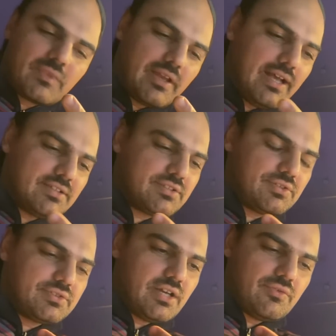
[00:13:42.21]
ask
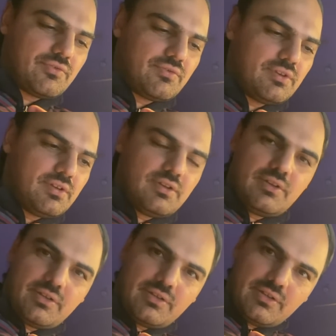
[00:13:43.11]
yourself
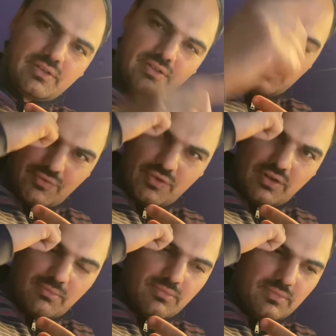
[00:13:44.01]
if
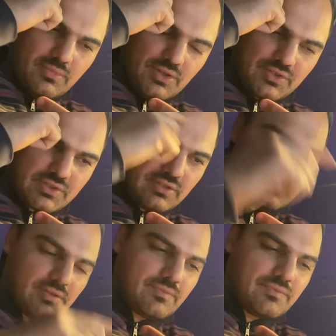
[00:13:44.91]
your muscle,
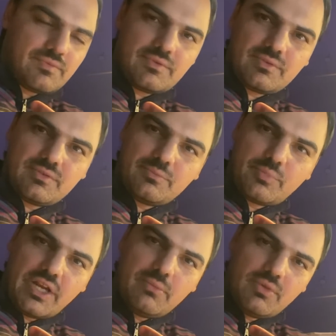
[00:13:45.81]
the
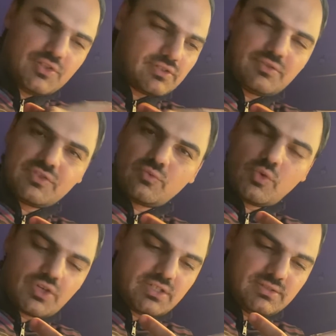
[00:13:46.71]
brain muscle, is
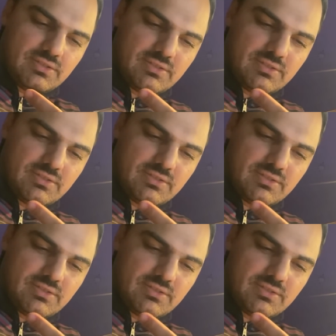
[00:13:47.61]
working,